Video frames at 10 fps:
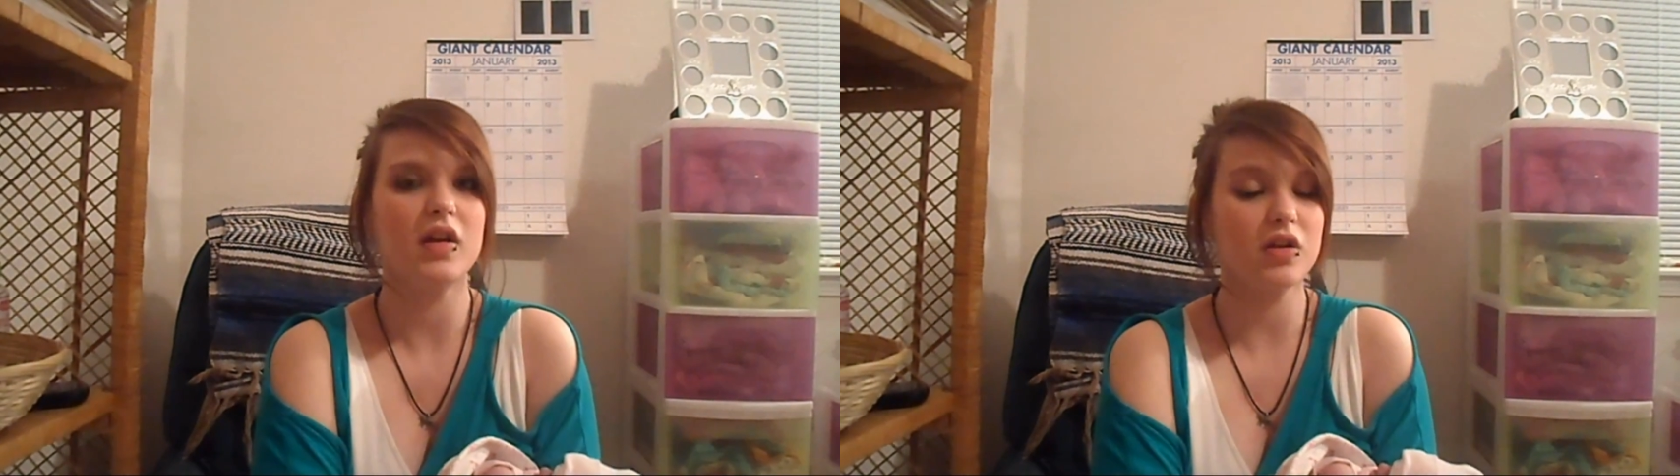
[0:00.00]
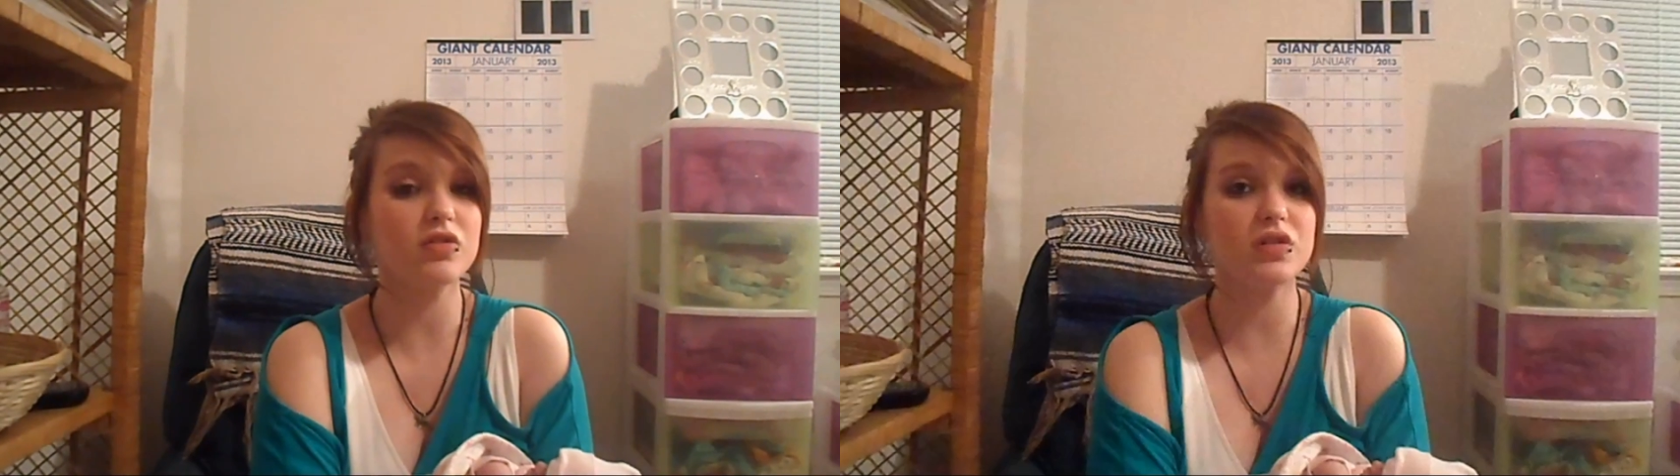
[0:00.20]

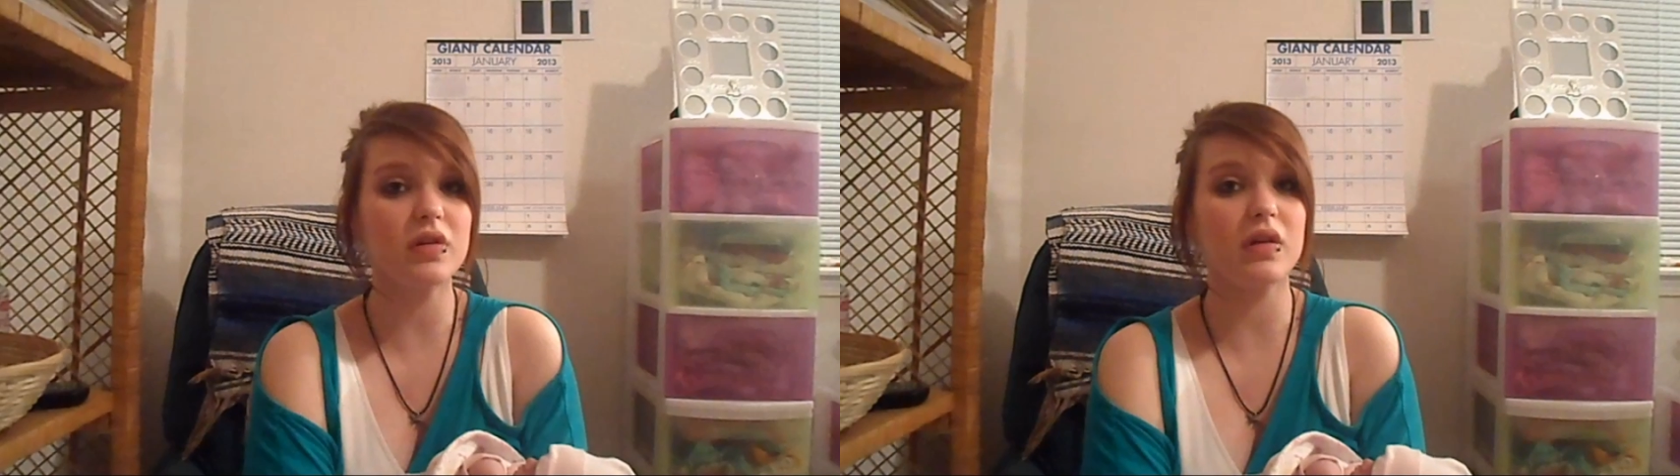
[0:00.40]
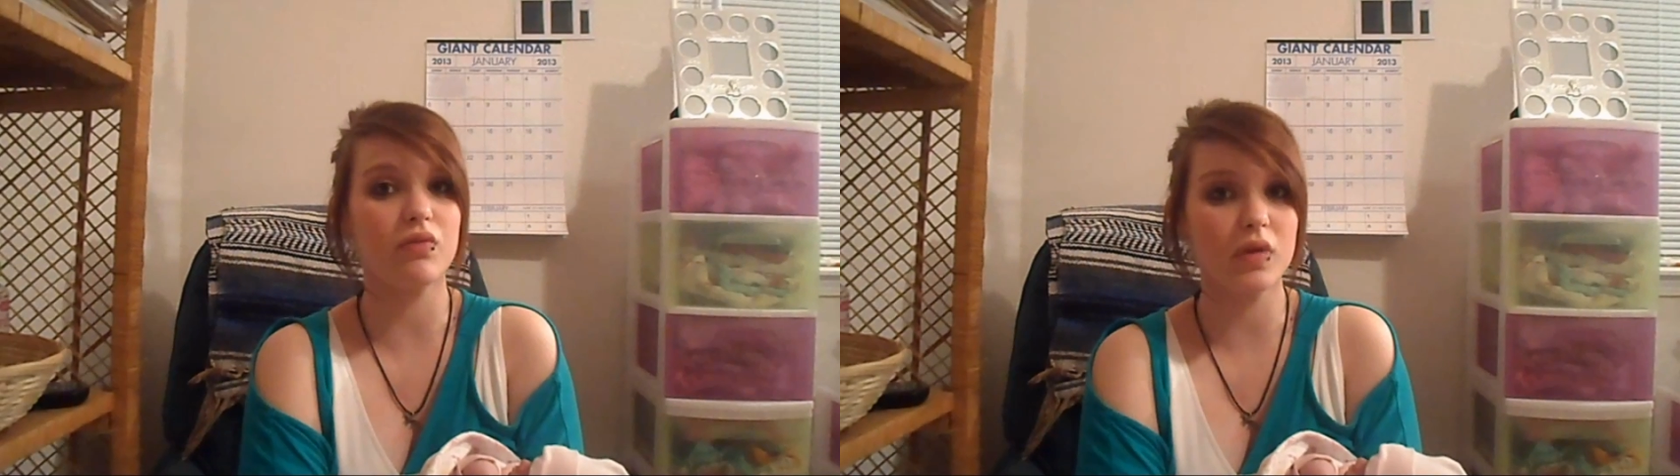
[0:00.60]
you're
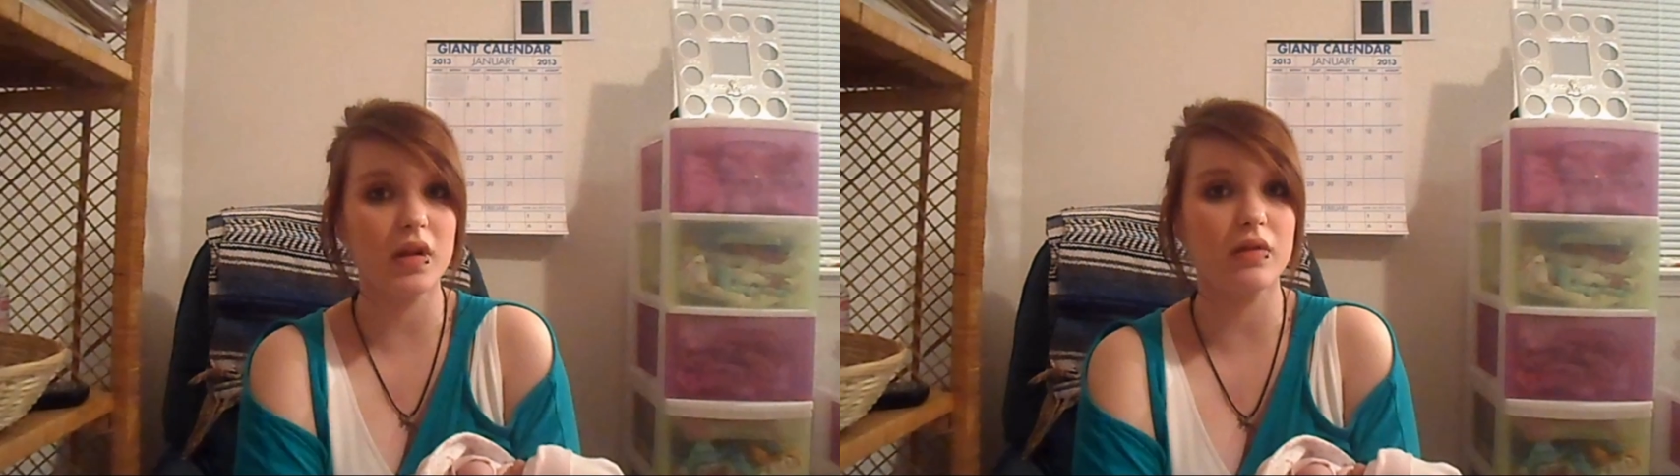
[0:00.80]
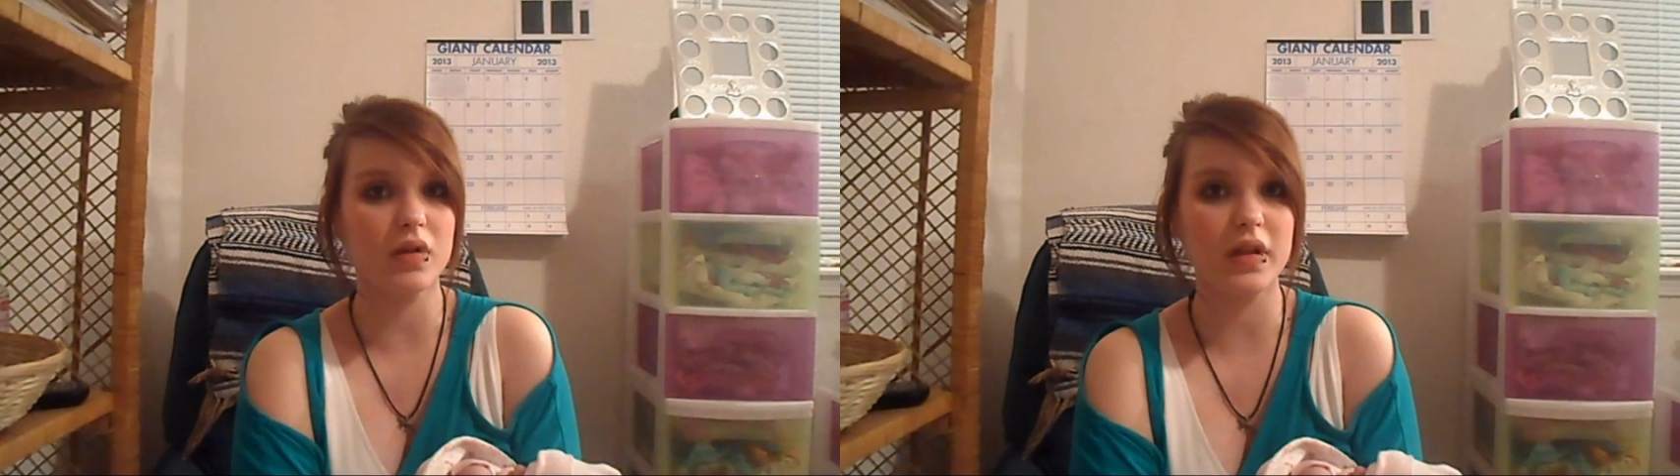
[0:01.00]
doing
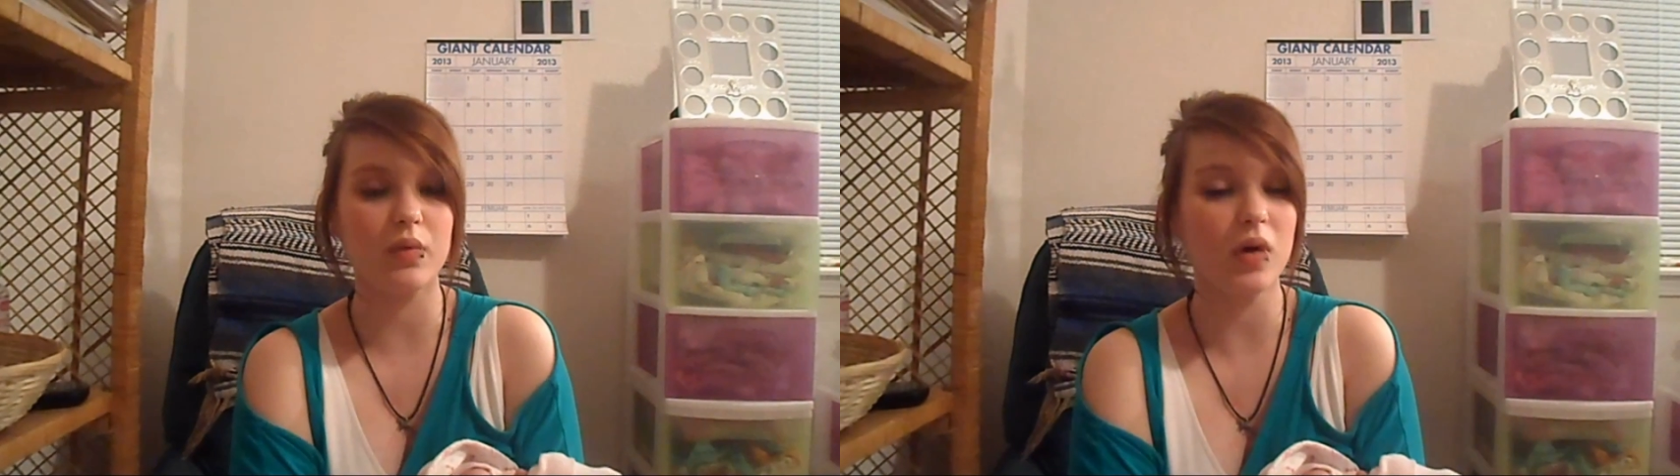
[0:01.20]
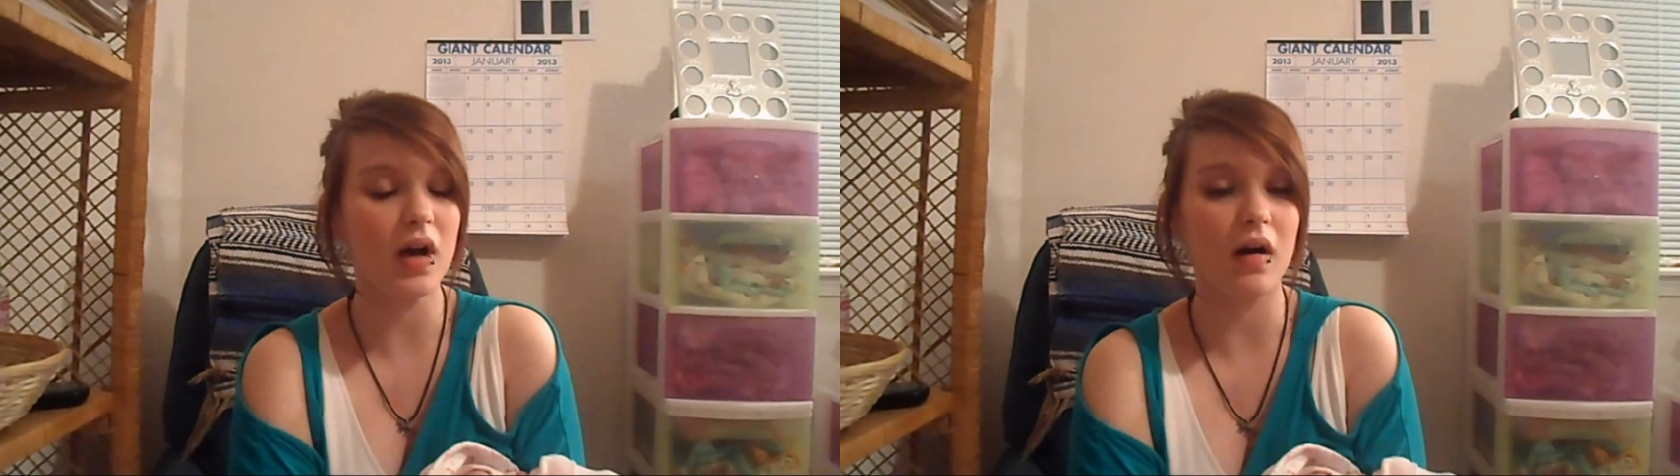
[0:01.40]
really, really
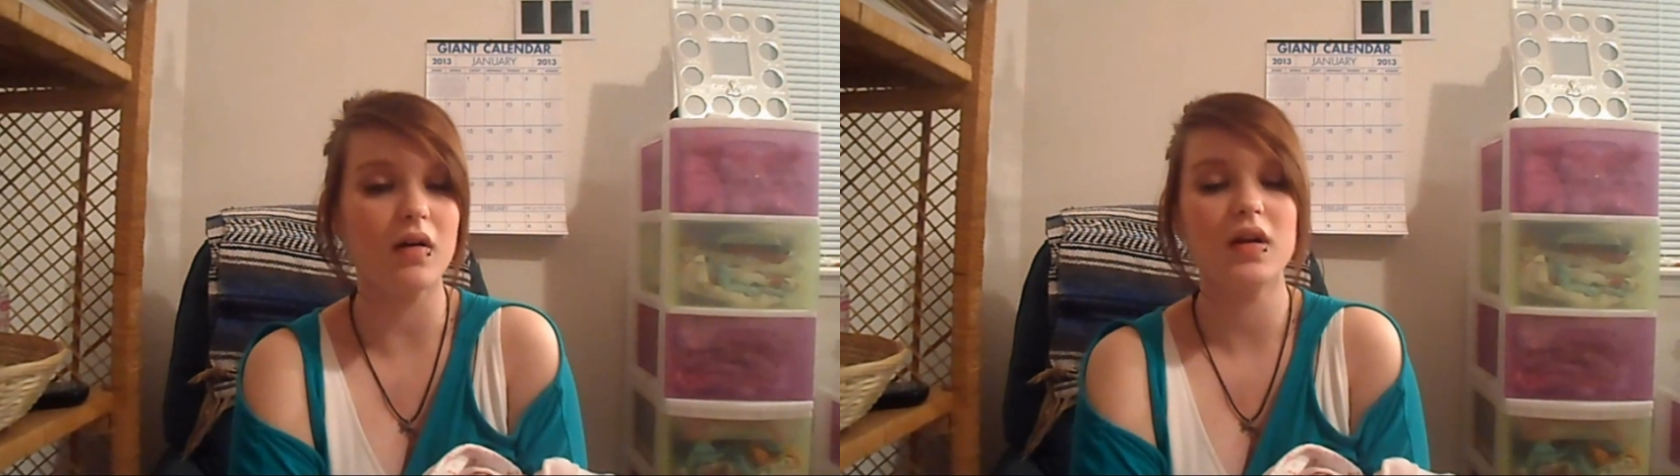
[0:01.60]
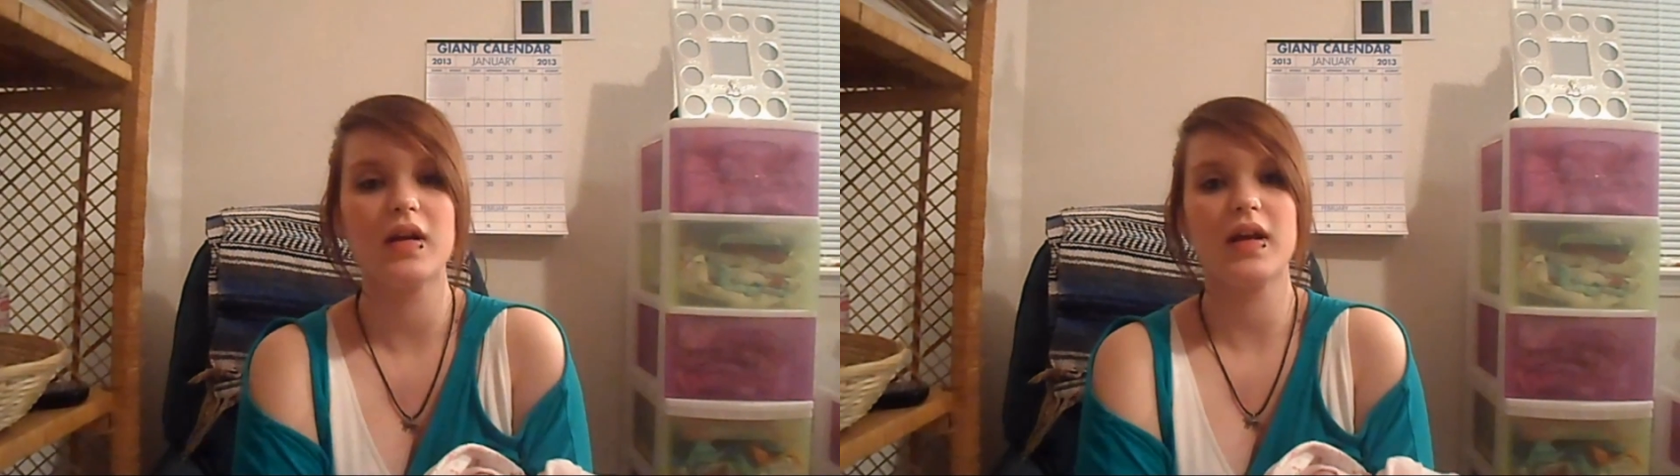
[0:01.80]
well.